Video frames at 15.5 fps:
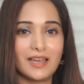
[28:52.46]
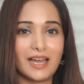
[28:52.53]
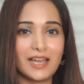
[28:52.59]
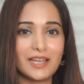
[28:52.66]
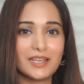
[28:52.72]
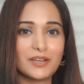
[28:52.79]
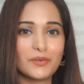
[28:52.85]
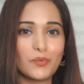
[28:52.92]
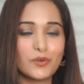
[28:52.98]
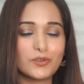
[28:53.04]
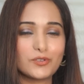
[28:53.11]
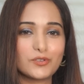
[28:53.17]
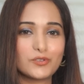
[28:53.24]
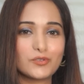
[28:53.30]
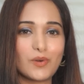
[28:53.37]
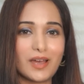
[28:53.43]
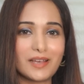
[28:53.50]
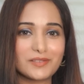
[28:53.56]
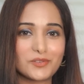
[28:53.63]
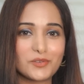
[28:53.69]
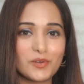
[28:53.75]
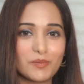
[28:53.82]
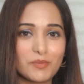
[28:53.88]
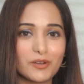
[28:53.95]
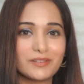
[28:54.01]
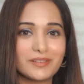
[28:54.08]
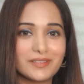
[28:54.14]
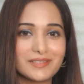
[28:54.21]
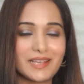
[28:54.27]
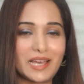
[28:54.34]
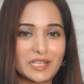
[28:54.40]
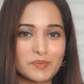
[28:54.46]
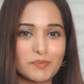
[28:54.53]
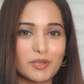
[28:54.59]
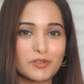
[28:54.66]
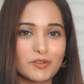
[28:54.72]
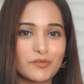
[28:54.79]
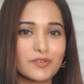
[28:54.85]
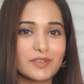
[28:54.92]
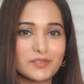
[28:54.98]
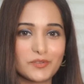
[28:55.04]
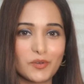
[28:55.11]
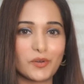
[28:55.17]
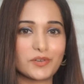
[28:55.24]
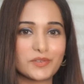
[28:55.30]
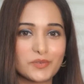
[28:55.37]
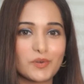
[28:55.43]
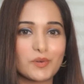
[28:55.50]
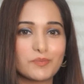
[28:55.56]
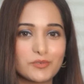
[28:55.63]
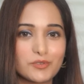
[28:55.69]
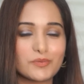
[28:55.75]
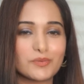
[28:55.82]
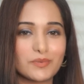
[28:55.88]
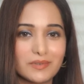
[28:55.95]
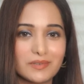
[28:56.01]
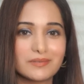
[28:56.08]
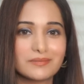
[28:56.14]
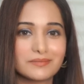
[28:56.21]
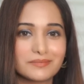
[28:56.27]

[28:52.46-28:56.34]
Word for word: I wanted to ask you about this aspect of his horoscope too.